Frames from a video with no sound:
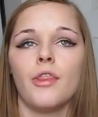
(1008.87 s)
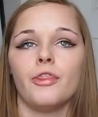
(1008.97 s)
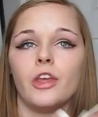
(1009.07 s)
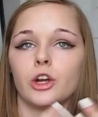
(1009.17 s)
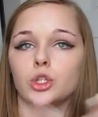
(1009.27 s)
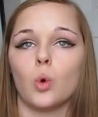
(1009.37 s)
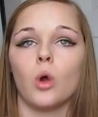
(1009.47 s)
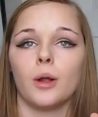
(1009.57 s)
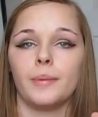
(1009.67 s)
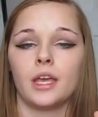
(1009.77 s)
their
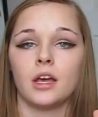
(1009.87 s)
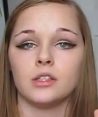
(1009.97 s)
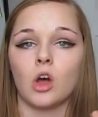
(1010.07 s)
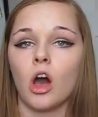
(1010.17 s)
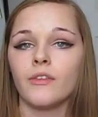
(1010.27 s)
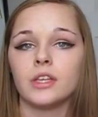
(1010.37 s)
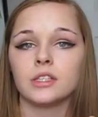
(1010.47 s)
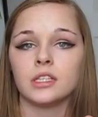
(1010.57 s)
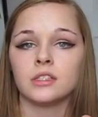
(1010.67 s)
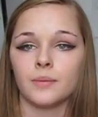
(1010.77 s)
tour, because
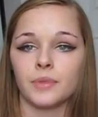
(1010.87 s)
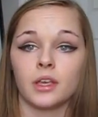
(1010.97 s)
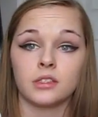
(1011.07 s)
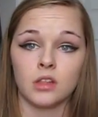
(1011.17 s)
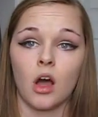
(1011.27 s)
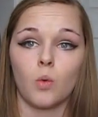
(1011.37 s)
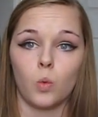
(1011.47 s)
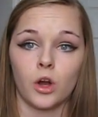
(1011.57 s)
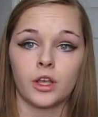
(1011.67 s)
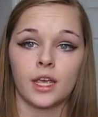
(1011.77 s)
obviously something is not
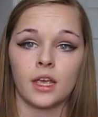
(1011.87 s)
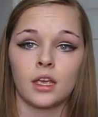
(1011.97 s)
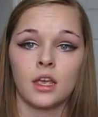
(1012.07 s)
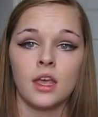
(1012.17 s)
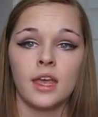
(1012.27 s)
working